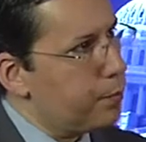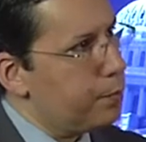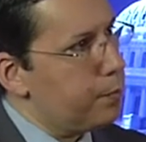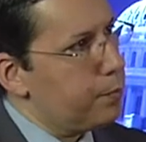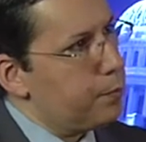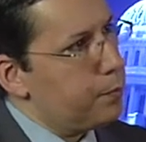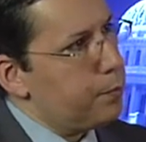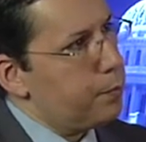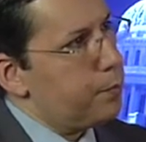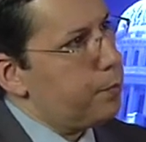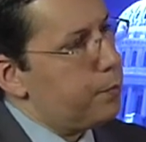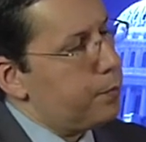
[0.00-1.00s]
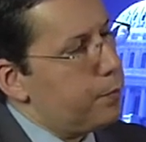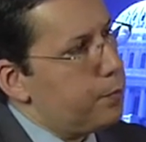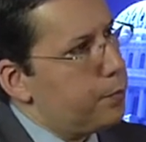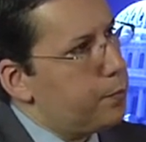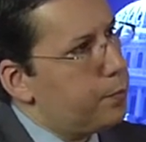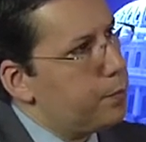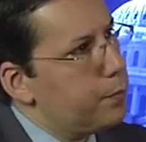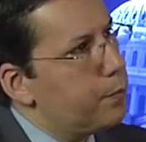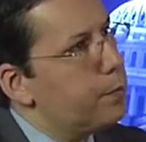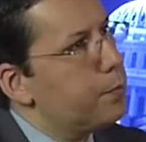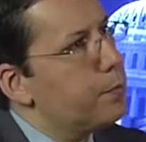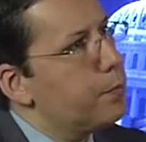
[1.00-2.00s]

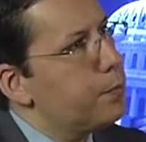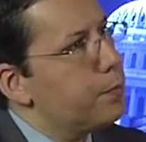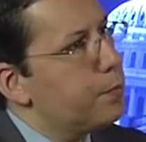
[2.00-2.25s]
No words are spoken by the person on screen.